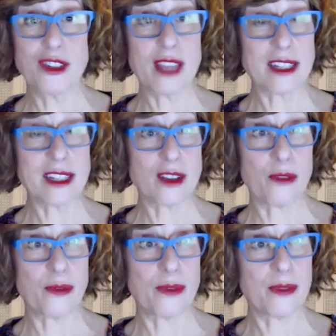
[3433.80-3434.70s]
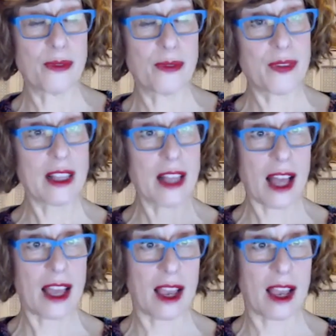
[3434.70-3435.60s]
that. So Phil,
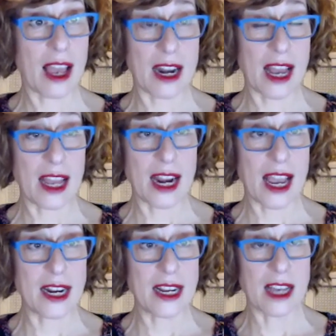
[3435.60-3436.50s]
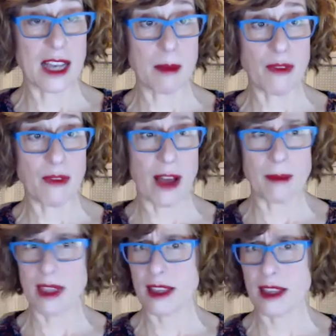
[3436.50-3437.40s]
at any time, if
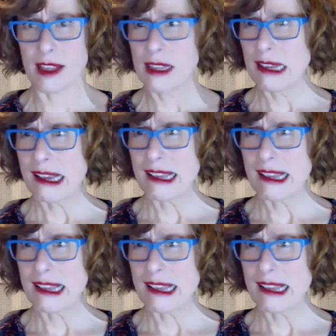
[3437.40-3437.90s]
I